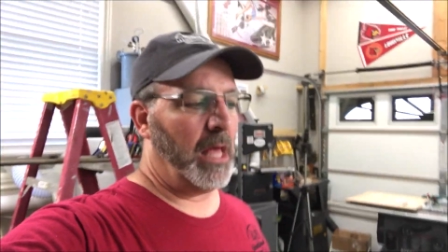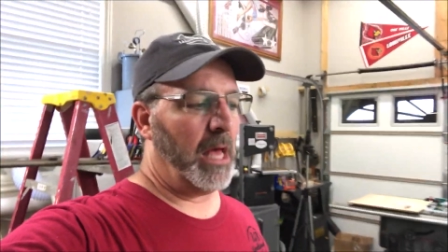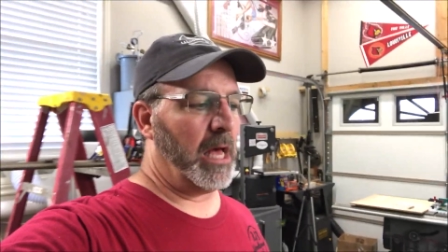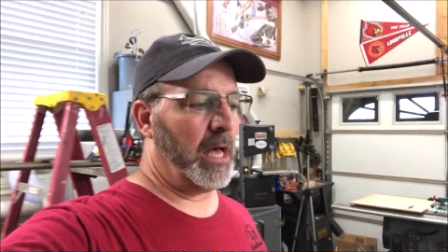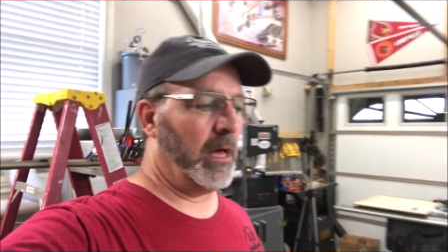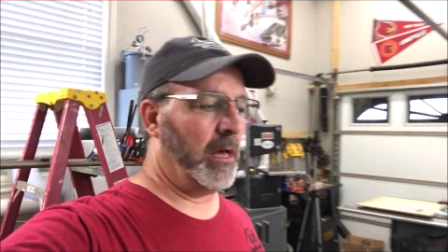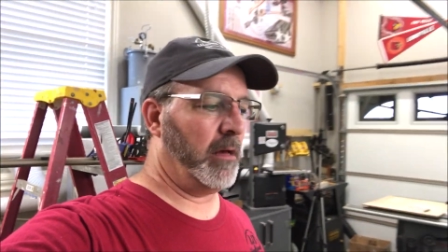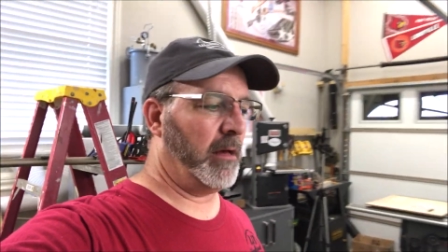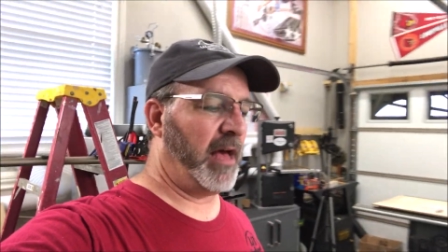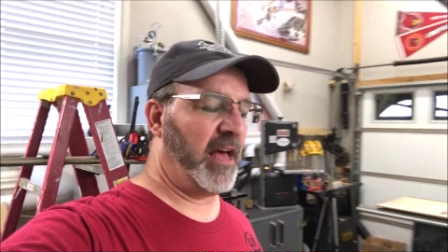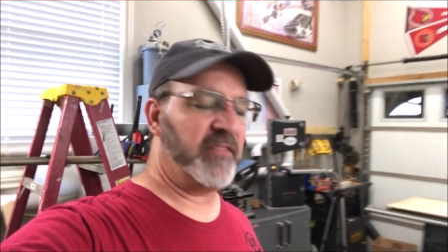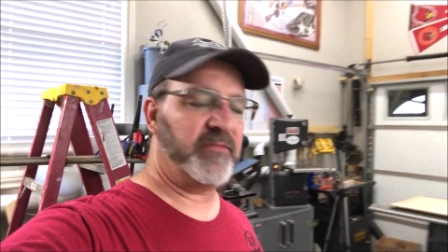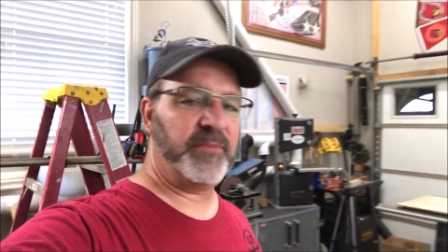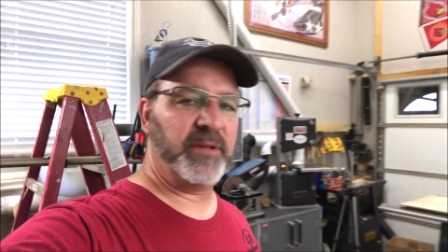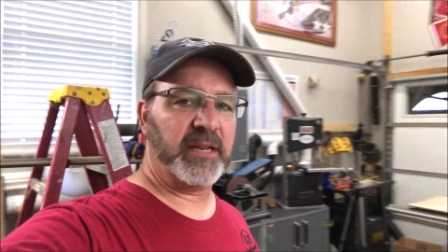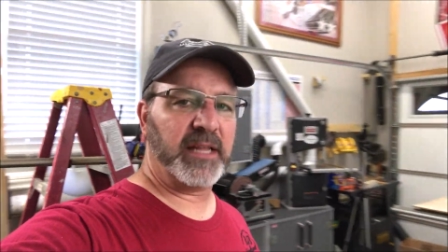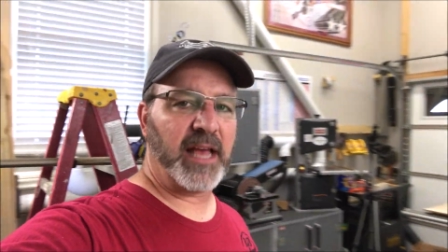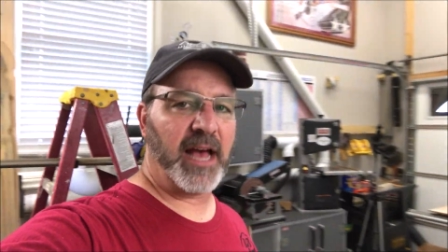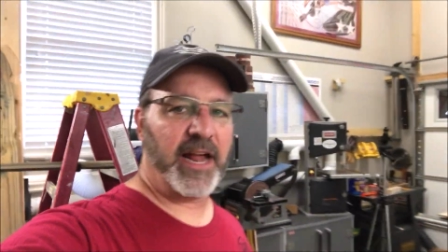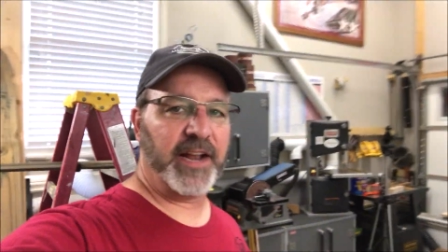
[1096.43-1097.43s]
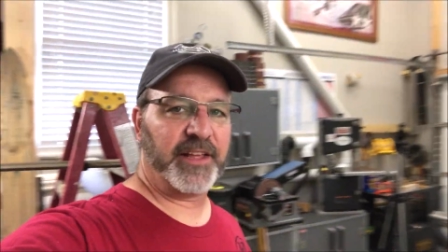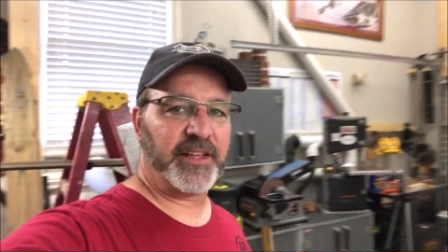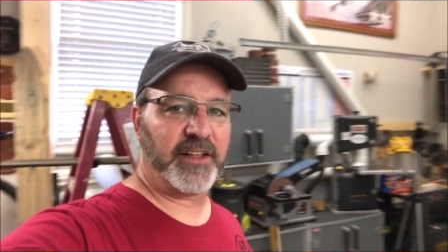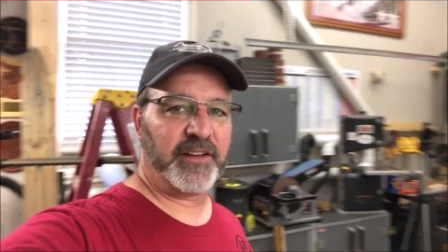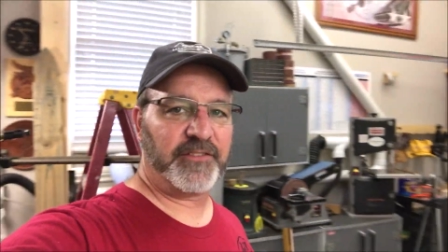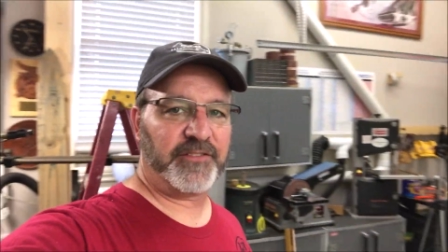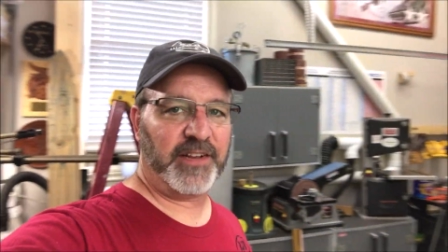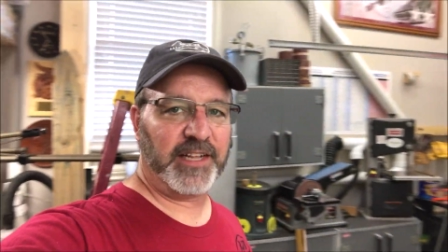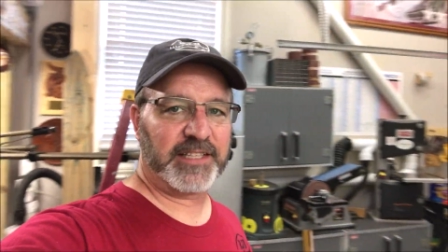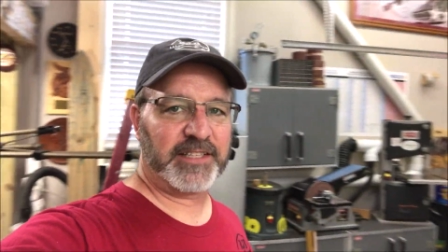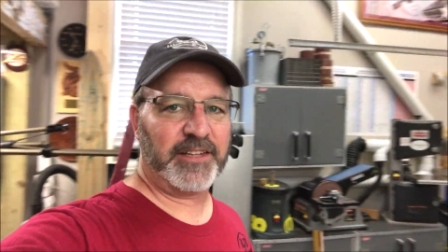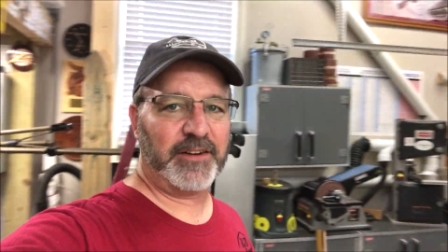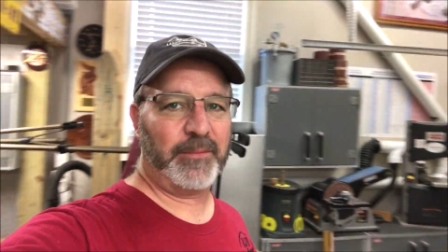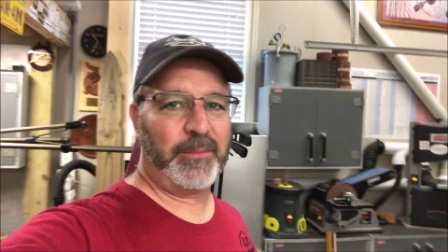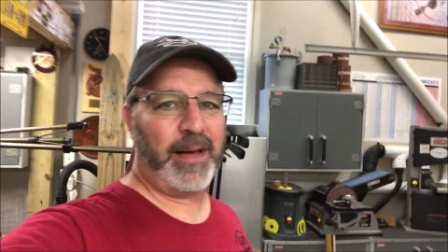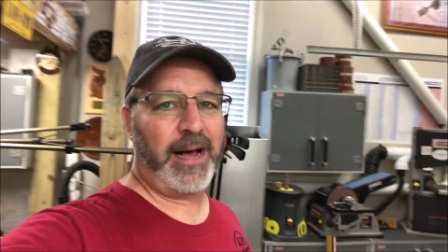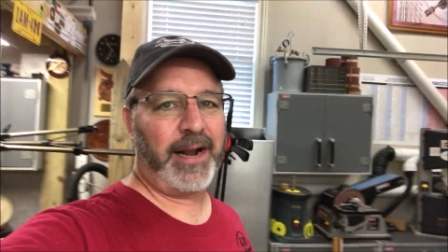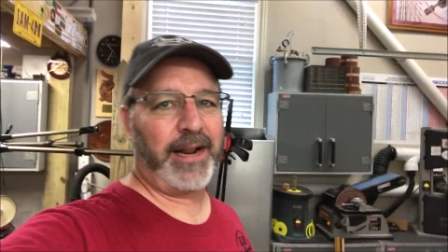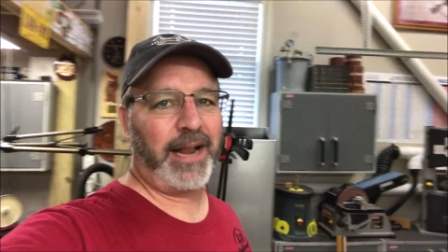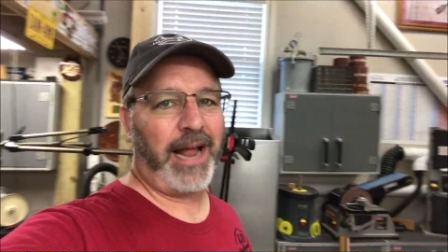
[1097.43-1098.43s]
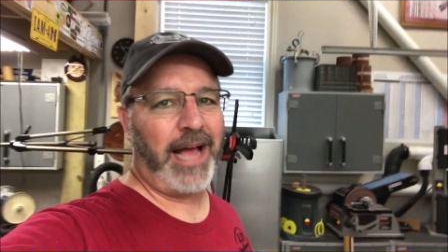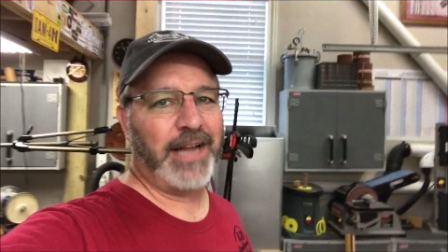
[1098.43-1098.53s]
I've been kind of conflicted about it.